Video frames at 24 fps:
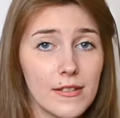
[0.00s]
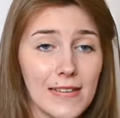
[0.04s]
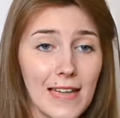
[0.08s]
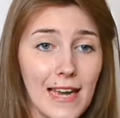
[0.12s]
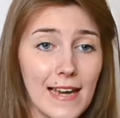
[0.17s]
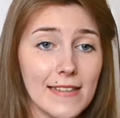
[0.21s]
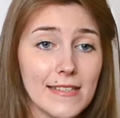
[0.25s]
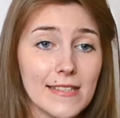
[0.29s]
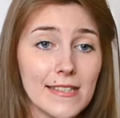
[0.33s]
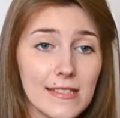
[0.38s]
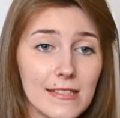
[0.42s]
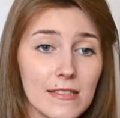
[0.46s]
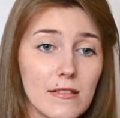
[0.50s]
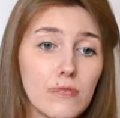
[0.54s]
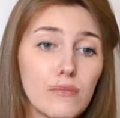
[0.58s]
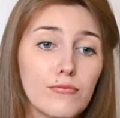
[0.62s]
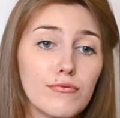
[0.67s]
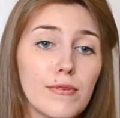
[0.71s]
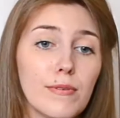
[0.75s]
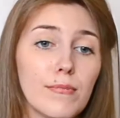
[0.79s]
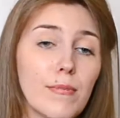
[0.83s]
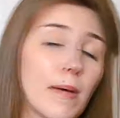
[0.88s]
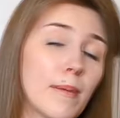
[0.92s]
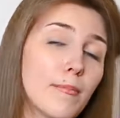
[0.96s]
I still
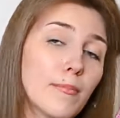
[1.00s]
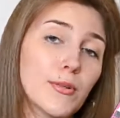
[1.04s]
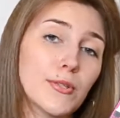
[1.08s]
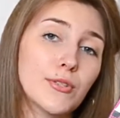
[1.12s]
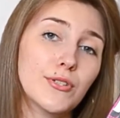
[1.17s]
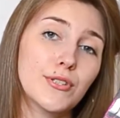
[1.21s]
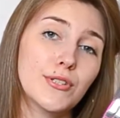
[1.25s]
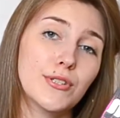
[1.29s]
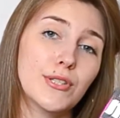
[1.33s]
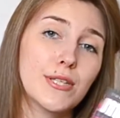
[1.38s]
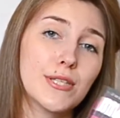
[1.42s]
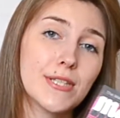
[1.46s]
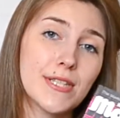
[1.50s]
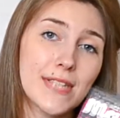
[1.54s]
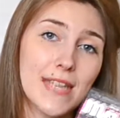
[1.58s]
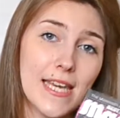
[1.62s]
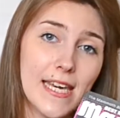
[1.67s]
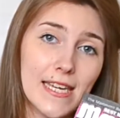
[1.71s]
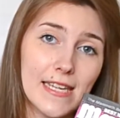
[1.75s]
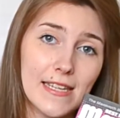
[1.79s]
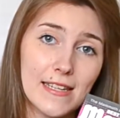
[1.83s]
remember to this day,